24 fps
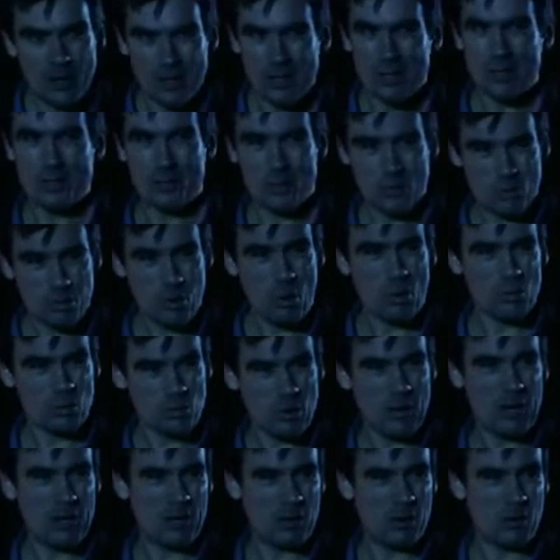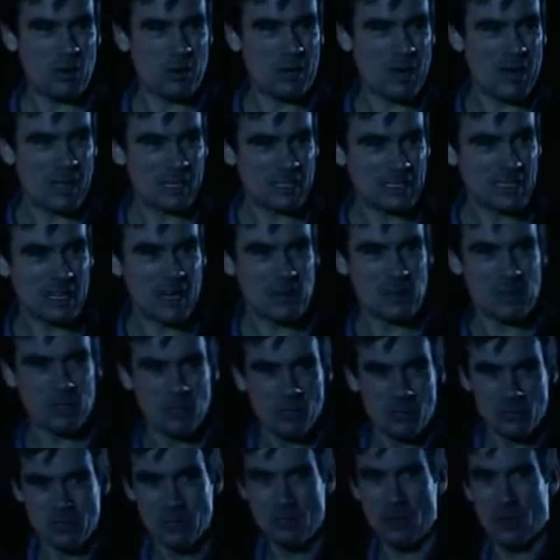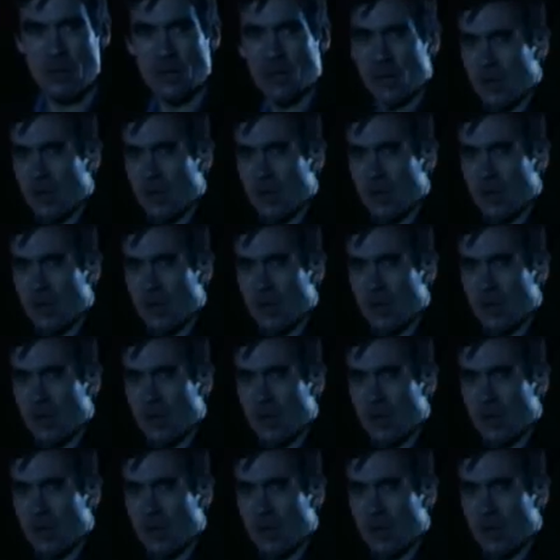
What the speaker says: Just watch where you're going next time, you dozy mur.